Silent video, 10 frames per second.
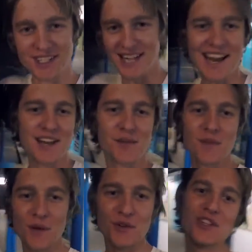Damn,
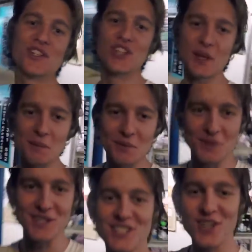those chips
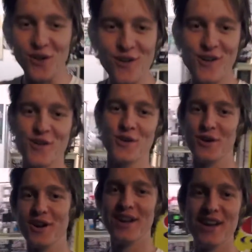were so
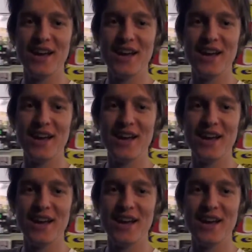good.